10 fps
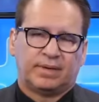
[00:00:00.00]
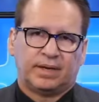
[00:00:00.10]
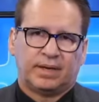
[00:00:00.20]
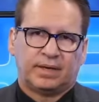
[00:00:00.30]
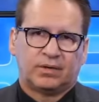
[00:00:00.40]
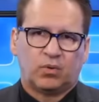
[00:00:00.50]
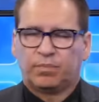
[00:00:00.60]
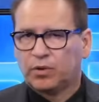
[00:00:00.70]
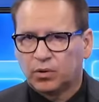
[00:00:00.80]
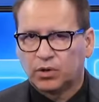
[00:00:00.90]

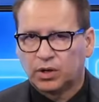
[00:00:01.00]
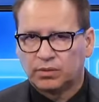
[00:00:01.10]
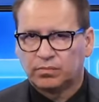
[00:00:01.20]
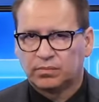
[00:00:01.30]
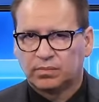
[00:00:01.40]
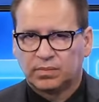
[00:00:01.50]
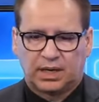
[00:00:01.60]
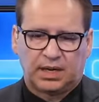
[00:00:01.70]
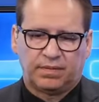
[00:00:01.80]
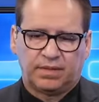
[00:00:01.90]
crypto good.
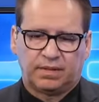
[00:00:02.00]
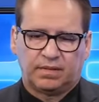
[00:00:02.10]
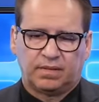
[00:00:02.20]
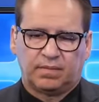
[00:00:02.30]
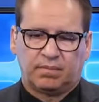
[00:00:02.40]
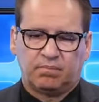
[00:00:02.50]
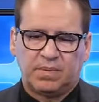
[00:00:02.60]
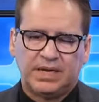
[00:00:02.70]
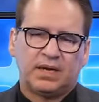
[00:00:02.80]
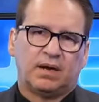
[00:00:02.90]
And I think
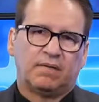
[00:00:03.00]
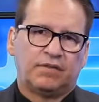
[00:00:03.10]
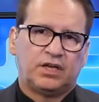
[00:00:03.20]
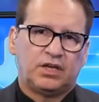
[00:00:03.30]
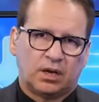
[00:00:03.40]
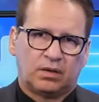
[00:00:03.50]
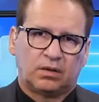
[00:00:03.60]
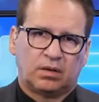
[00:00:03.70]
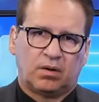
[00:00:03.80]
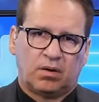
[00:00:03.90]
many of the
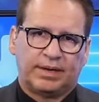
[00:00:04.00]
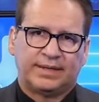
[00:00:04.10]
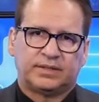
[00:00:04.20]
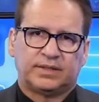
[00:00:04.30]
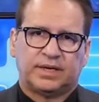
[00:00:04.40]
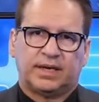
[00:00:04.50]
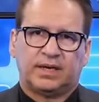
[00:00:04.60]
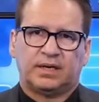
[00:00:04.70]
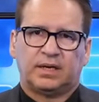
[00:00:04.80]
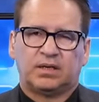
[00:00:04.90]
younger audience
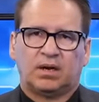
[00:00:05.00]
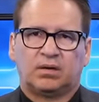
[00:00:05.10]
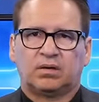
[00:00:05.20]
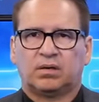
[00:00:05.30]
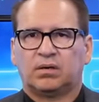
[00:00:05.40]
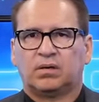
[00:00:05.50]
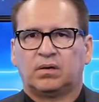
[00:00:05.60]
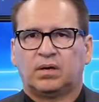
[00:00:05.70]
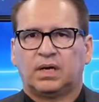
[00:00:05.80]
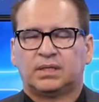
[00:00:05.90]
and younger
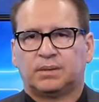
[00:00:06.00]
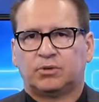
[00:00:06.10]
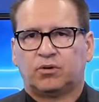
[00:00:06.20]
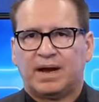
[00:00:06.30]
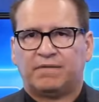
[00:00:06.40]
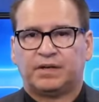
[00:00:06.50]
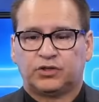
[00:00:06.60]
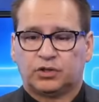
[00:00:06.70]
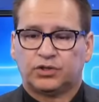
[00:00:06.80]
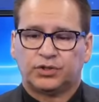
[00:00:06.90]

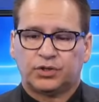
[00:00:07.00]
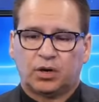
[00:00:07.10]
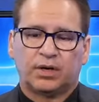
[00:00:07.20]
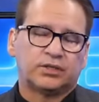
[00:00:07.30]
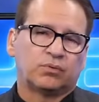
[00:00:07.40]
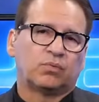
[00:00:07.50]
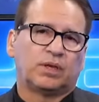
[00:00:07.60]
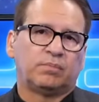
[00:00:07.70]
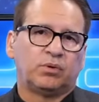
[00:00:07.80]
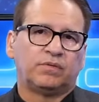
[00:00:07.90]
demographics are starting to
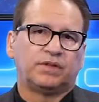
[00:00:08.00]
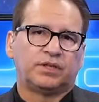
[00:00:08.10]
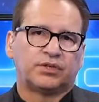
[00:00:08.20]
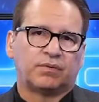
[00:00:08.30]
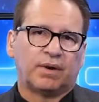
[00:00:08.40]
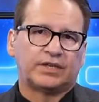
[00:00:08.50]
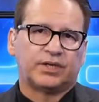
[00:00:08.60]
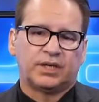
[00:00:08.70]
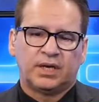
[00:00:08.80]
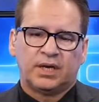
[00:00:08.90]
really move in this
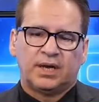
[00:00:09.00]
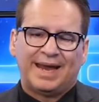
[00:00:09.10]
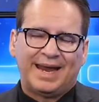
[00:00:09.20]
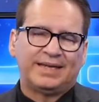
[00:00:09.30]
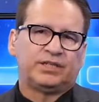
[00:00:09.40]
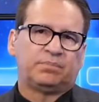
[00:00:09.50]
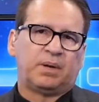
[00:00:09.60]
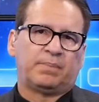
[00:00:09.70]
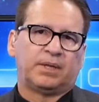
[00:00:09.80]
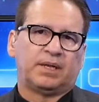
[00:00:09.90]
direction. Aging
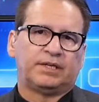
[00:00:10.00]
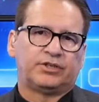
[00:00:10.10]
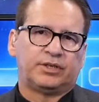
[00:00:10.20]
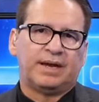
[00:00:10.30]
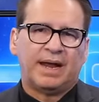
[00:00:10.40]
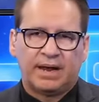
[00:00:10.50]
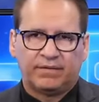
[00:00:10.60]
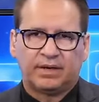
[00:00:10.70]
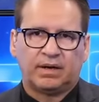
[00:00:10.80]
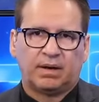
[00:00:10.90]
population,
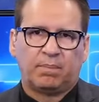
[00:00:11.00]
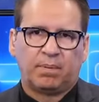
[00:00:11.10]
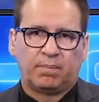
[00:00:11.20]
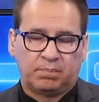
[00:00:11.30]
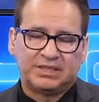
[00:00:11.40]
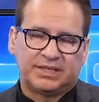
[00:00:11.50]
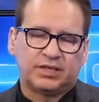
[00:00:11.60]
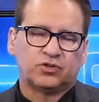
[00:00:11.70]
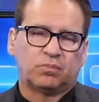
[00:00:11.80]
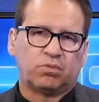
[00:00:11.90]
having a
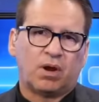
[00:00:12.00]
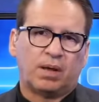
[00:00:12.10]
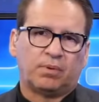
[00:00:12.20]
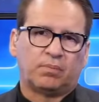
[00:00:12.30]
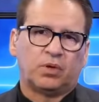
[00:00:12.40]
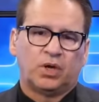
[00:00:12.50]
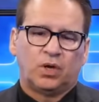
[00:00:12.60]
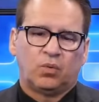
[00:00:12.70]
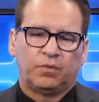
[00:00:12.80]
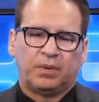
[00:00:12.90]
potential problem
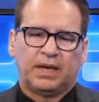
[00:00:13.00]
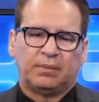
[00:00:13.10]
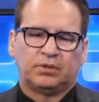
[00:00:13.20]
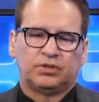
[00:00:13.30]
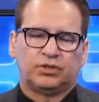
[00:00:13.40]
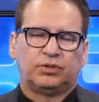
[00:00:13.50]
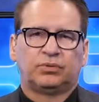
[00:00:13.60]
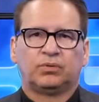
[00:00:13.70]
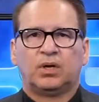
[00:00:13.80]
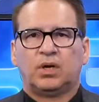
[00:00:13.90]
with being able
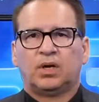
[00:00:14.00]
to